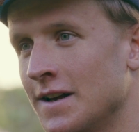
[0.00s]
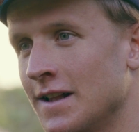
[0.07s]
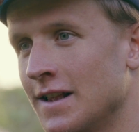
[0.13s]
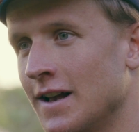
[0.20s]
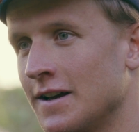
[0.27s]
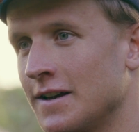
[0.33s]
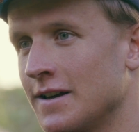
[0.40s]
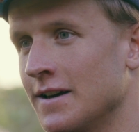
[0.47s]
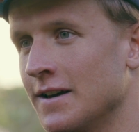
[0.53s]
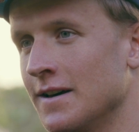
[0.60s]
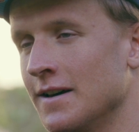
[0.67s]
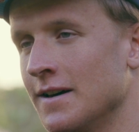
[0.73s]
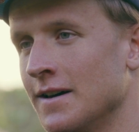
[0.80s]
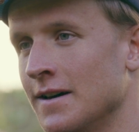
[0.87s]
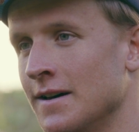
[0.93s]
like
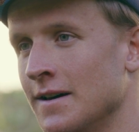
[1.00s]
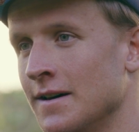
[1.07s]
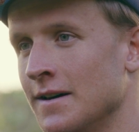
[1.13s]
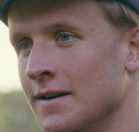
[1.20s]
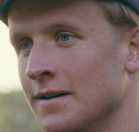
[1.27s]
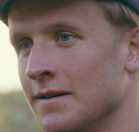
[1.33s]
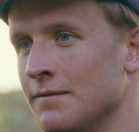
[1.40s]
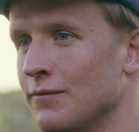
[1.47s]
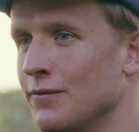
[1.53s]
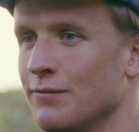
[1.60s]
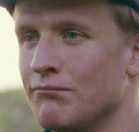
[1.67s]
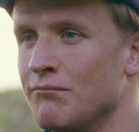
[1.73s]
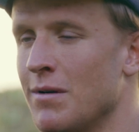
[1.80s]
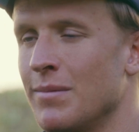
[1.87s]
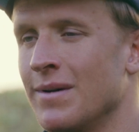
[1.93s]
for
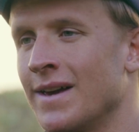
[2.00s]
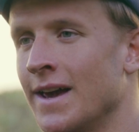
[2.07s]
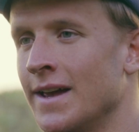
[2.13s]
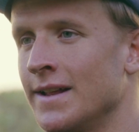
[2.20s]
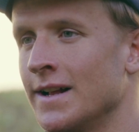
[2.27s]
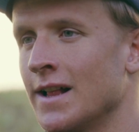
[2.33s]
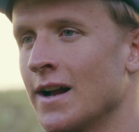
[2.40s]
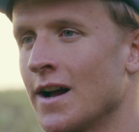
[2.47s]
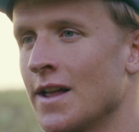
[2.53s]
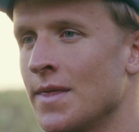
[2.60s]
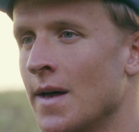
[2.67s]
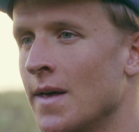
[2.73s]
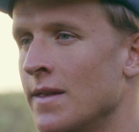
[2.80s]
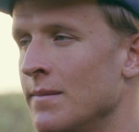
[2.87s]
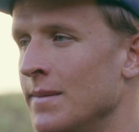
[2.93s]
maybe gaining like
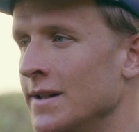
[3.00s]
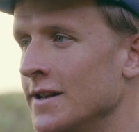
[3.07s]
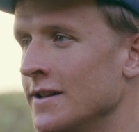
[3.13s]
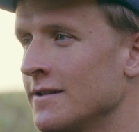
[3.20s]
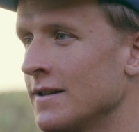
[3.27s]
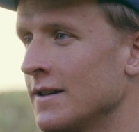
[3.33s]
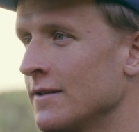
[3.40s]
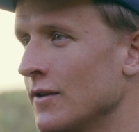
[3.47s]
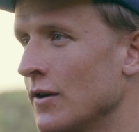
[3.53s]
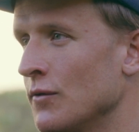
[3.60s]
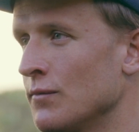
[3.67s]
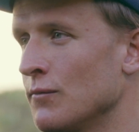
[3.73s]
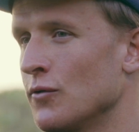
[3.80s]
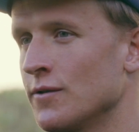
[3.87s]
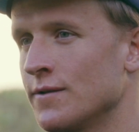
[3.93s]
another minute. So I
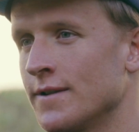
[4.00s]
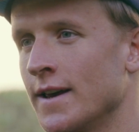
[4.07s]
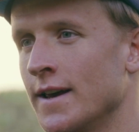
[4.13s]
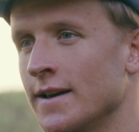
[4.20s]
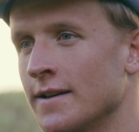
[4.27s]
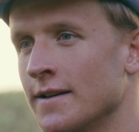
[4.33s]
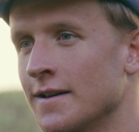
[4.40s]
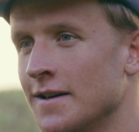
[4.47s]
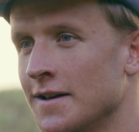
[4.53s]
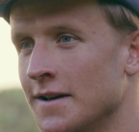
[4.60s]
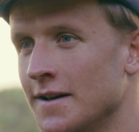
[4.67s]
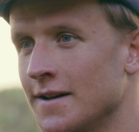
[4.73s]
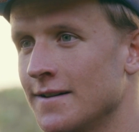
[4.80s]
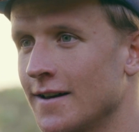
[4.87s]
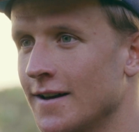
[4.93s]
was more staying
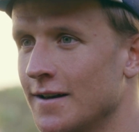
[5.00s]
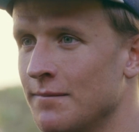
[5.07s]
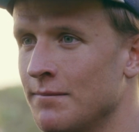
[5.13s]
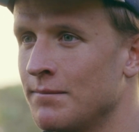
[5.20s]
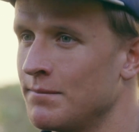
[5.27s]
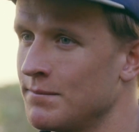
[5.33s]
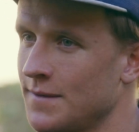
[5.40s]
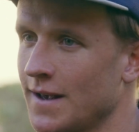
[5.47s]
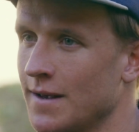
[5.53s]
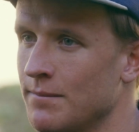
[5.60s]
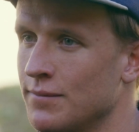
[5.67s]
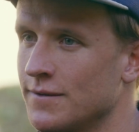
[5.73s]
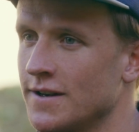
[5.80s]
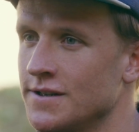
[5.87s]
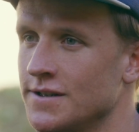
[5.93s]
second
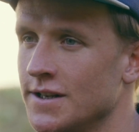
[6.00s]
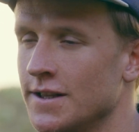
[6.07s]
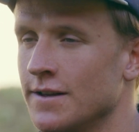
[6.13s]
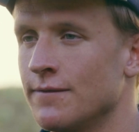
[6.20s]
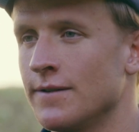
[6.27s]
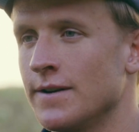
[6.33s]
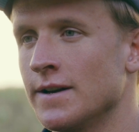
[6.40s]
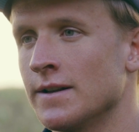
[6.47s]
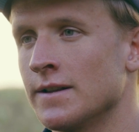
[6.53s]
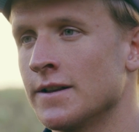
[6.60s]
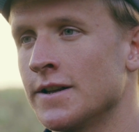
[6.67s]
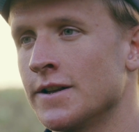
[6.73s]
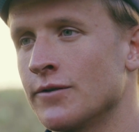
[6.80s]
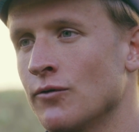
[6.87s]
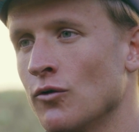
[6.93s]
position in the field,
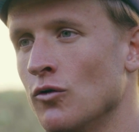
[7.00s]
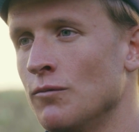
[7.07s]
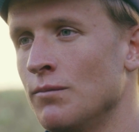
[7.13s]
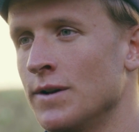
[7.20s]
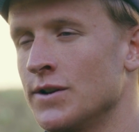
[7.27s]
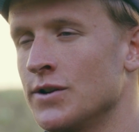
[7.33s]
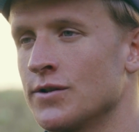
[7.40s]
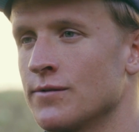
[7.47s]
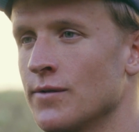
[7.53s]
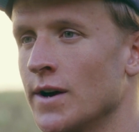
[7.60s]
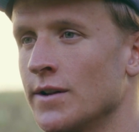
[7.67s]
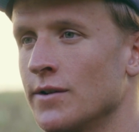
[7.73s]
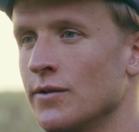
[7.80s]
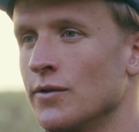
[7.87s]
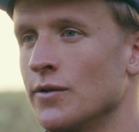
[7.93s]
in the group, and just
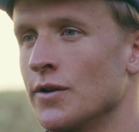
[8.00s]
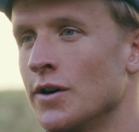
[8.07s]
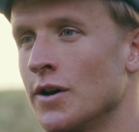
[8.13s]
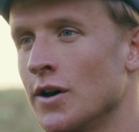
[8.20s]
trying to